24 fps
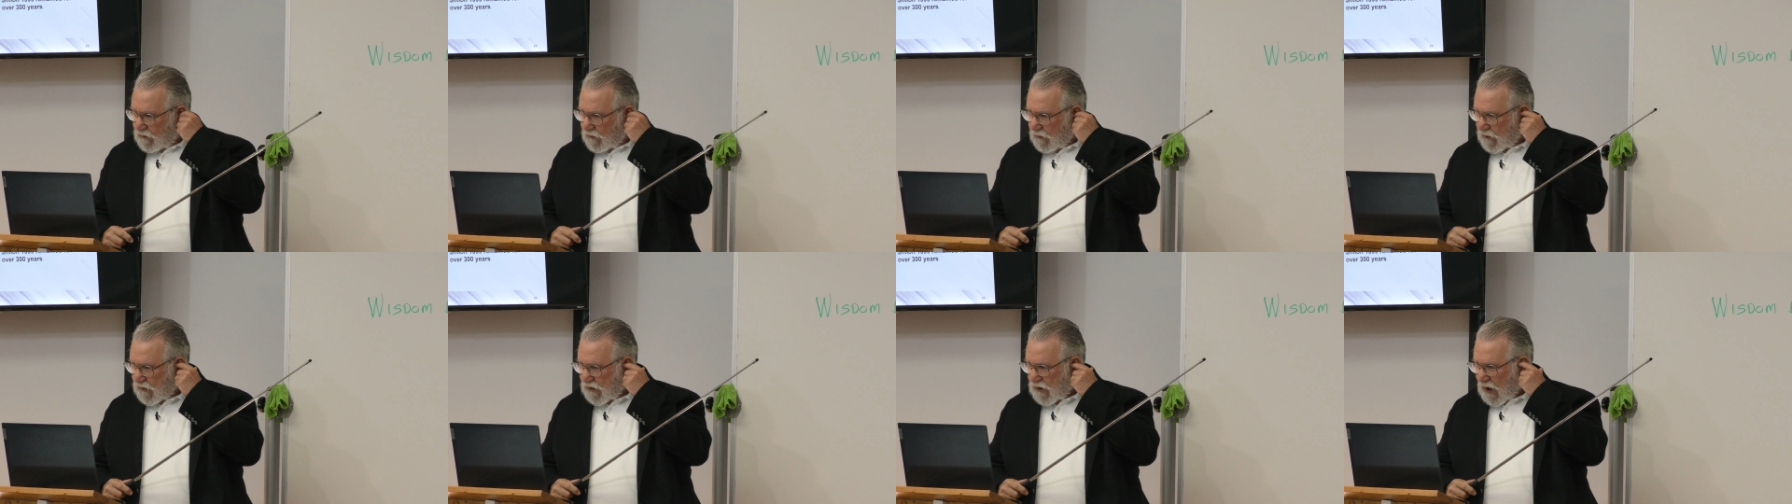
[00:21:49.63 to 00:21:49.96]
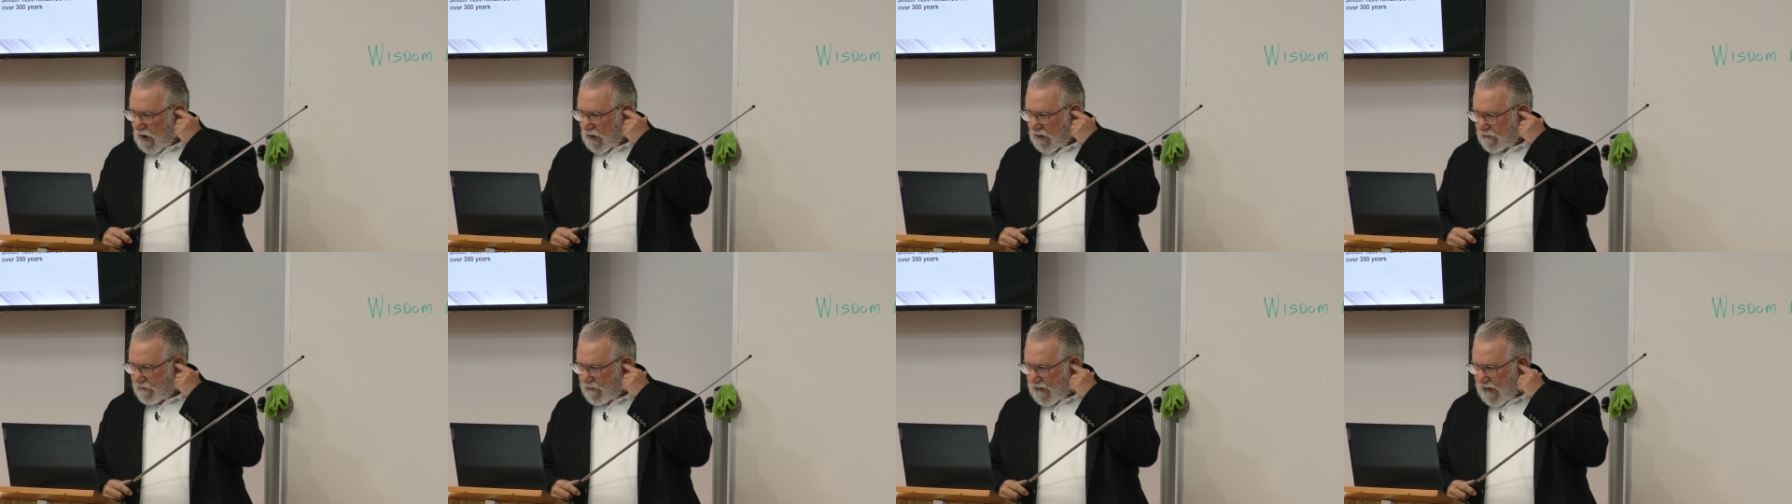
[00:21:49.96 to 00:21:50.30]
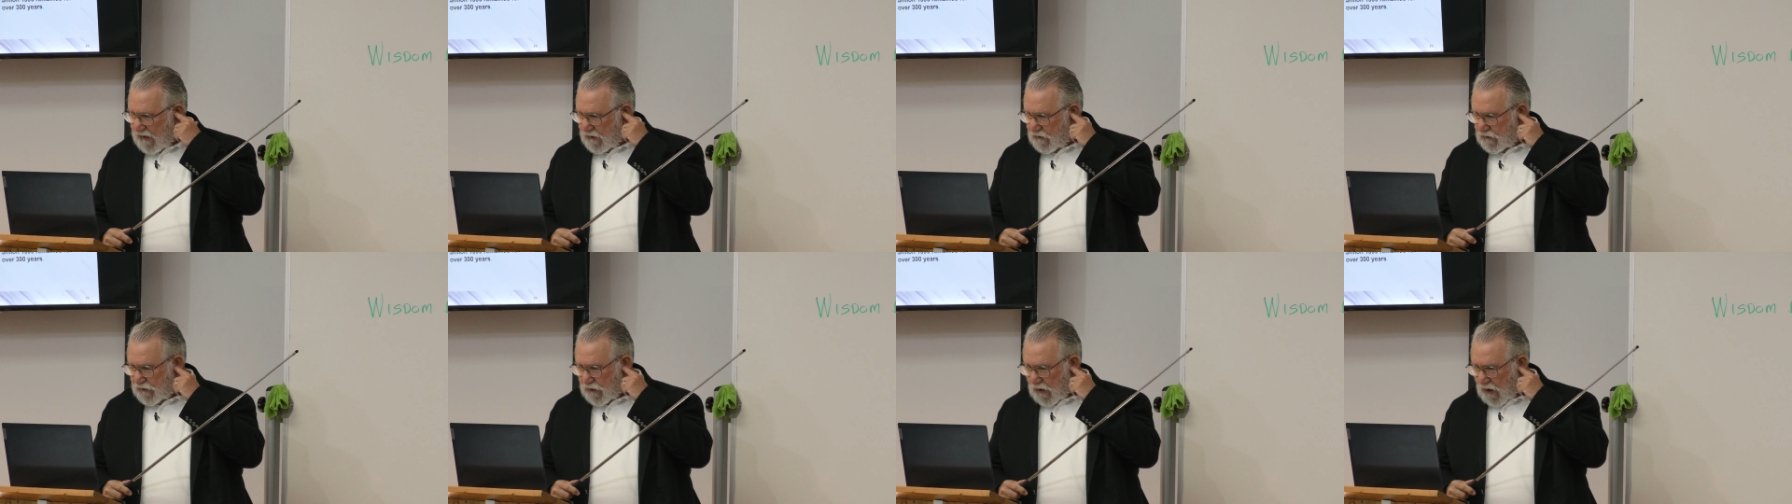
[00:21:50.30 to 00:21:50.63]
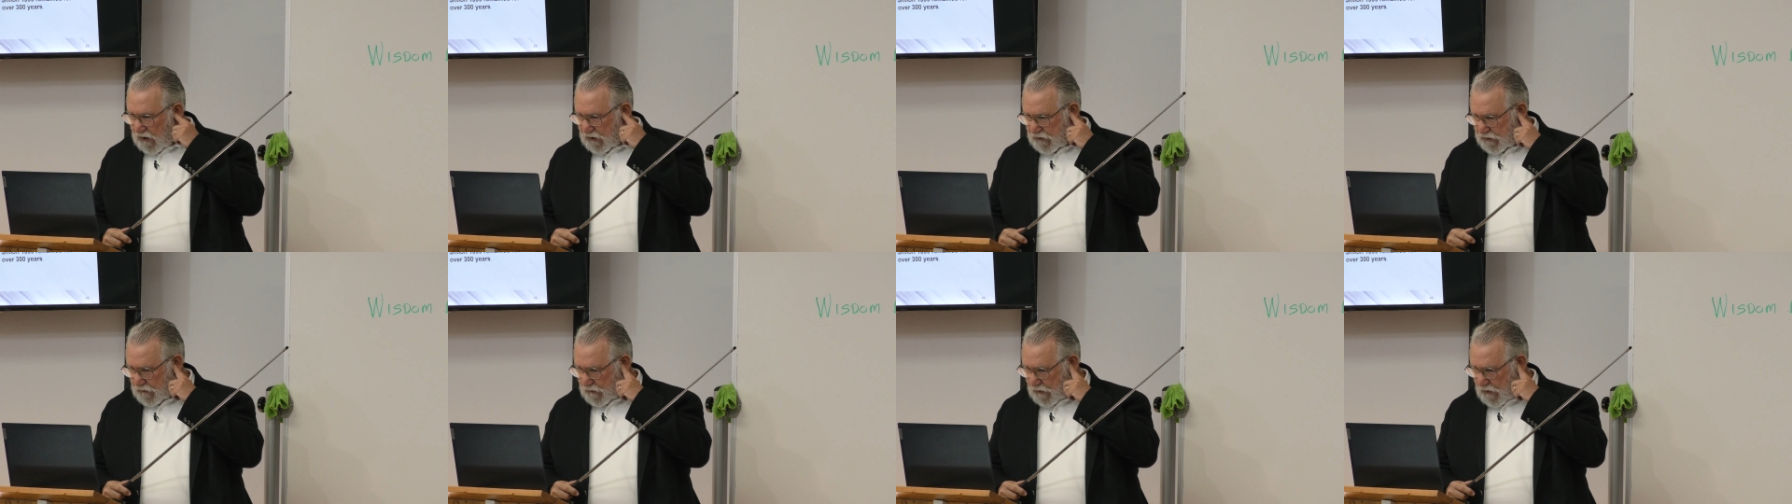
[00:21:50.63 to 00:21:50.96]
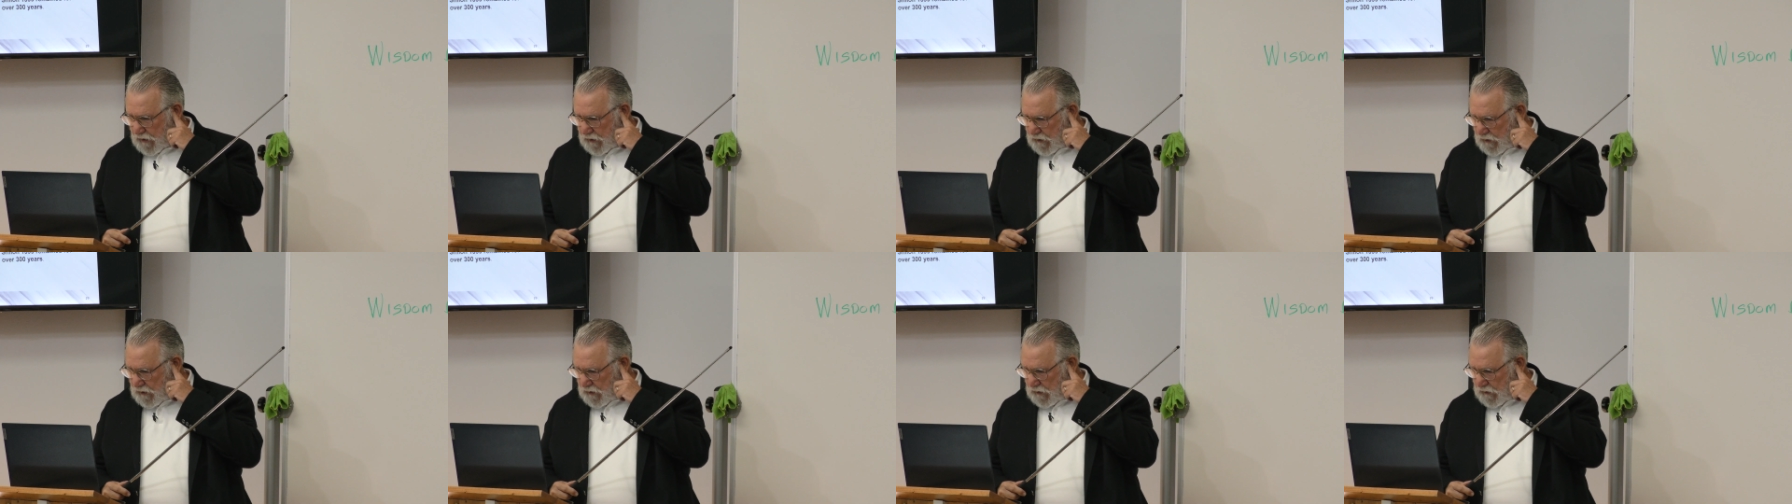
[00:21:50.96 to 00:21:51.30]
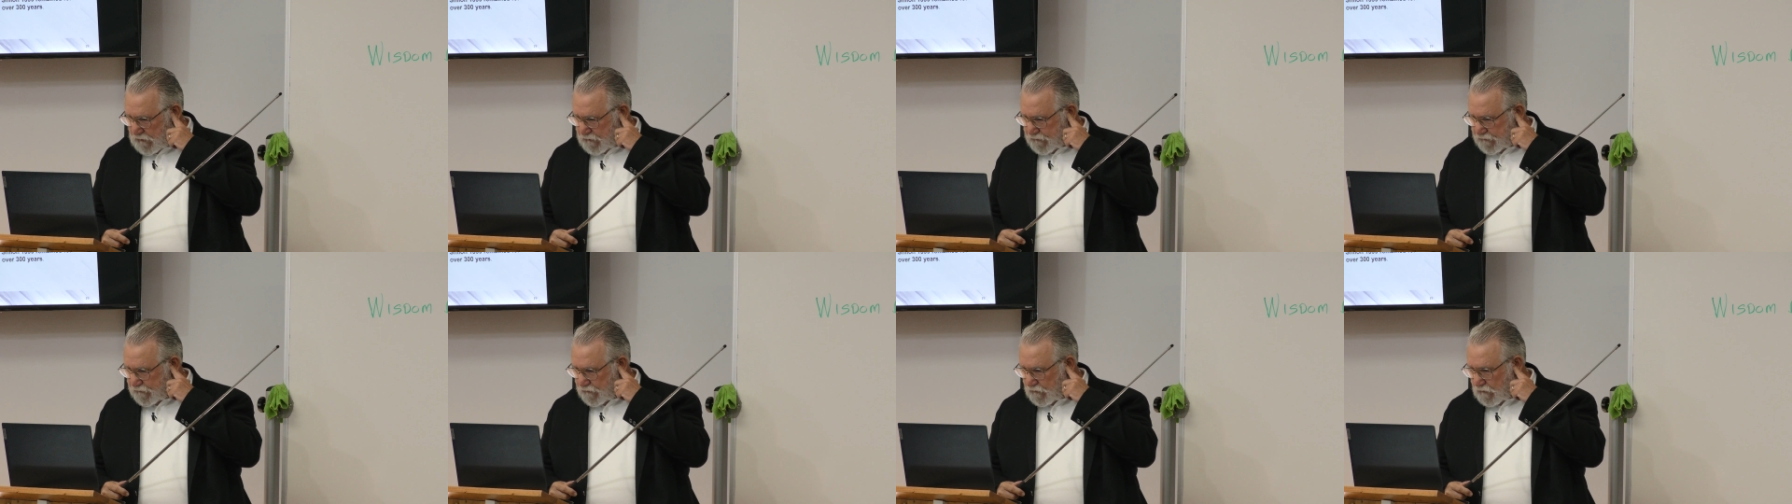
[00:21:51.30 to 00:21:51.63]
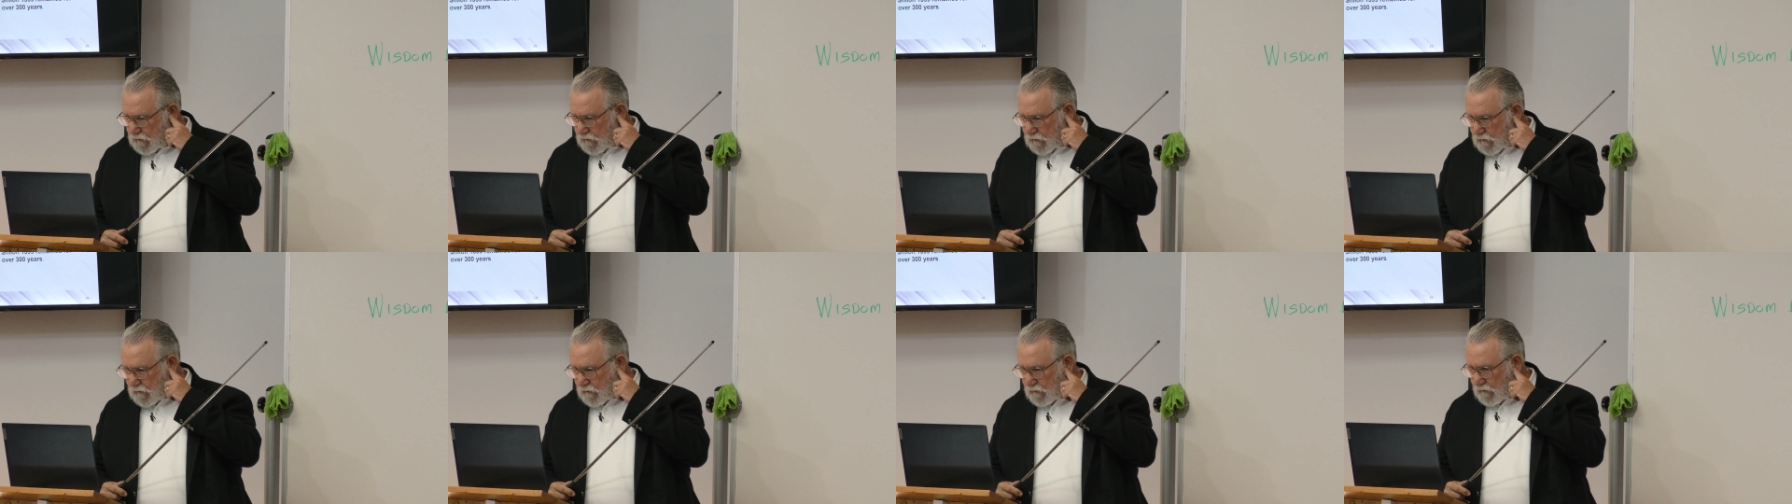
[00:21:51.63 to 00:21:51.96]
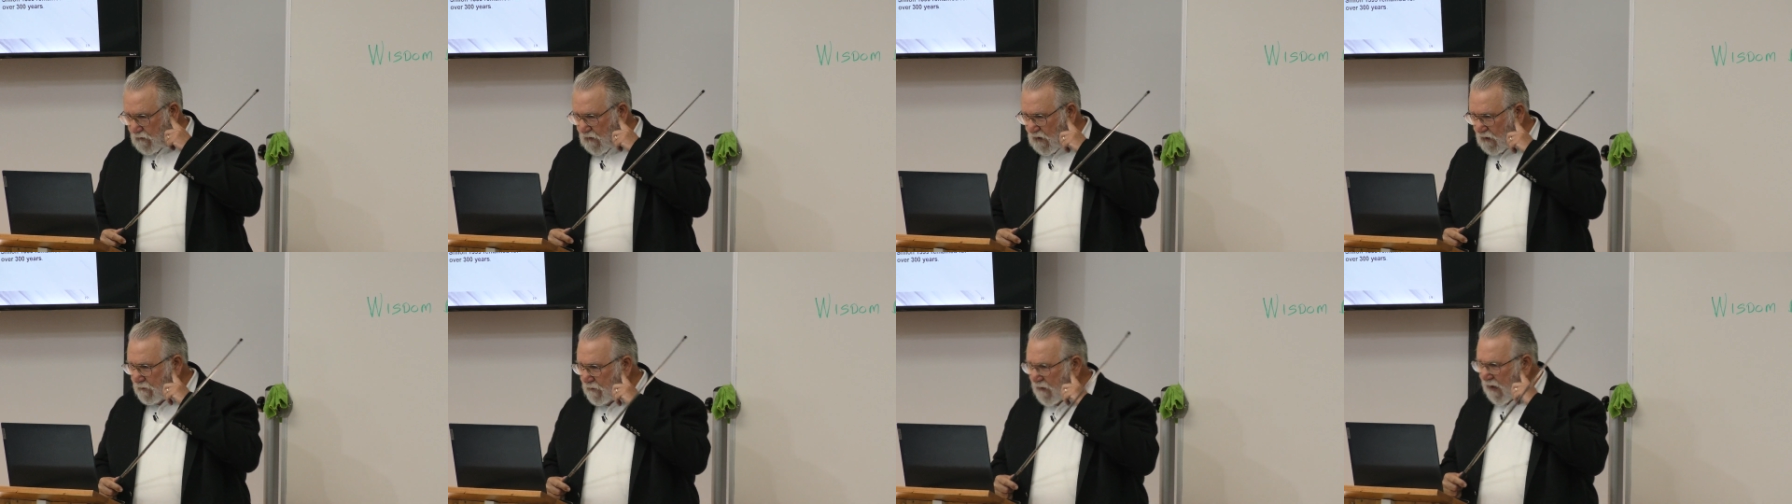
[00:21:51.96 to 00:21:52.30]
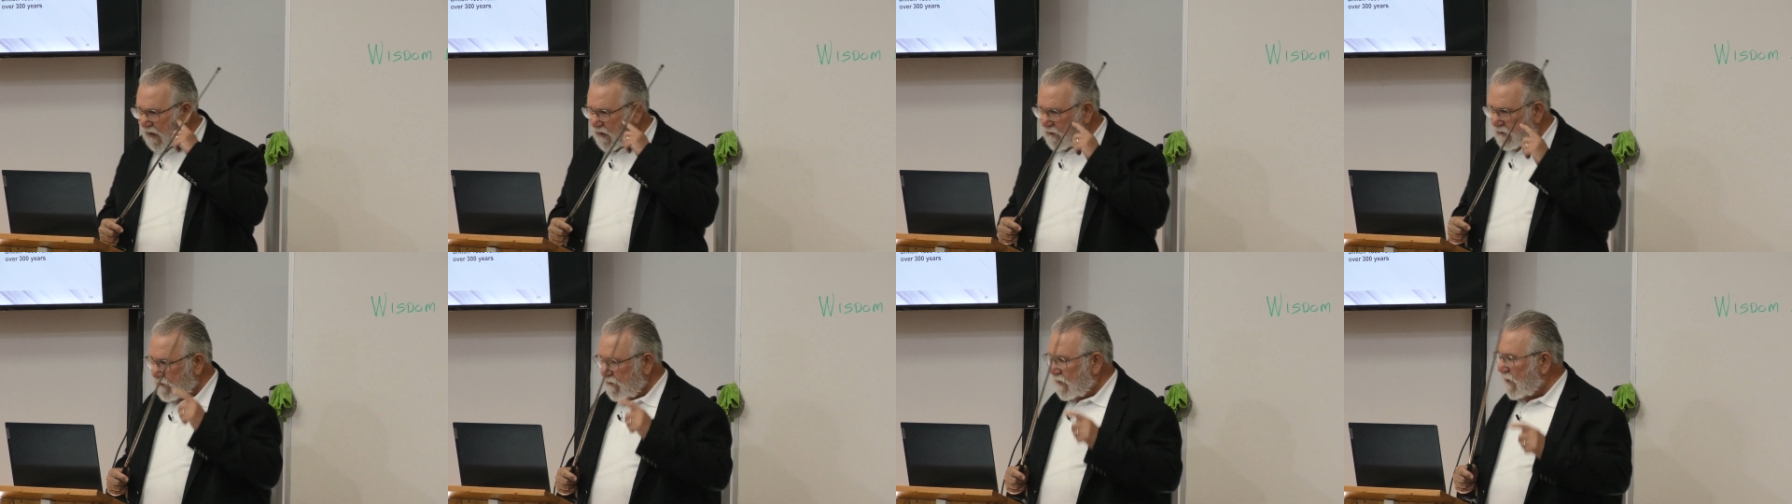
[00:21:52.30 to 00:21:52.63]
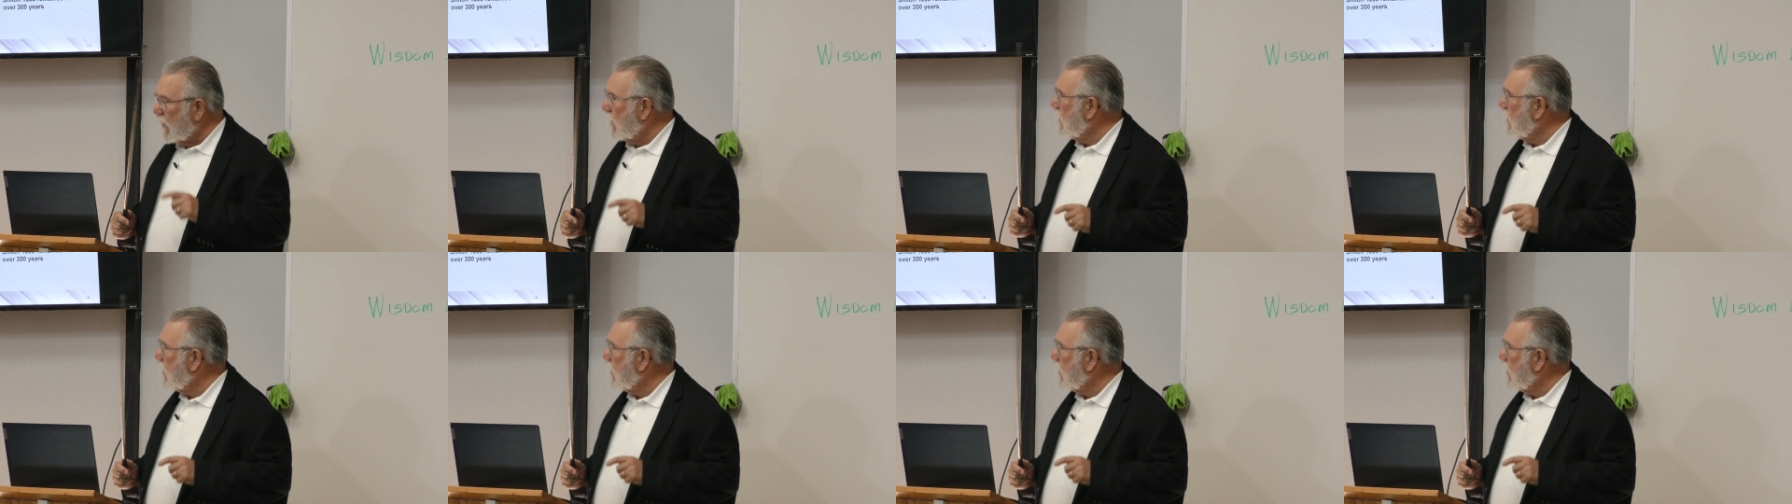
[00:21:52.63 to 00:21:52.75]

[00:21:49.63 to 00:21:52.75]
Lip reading: we're talking about Joshua, but